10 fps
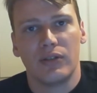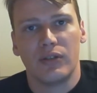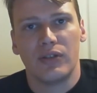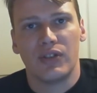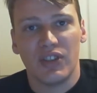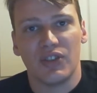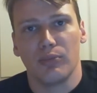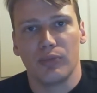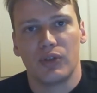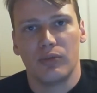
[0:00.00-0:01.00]

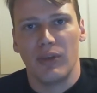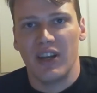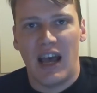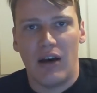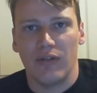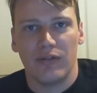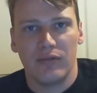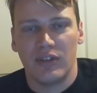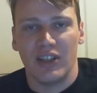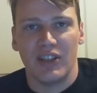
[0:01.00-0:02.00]
systems made out of
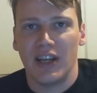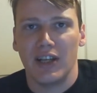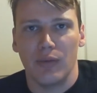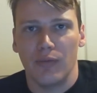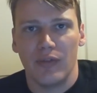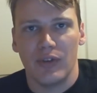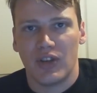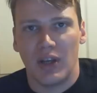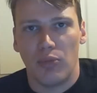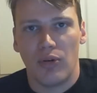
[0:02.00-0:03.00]
titanium for the
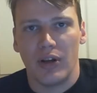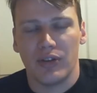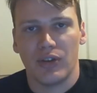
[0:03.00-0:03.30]
same price,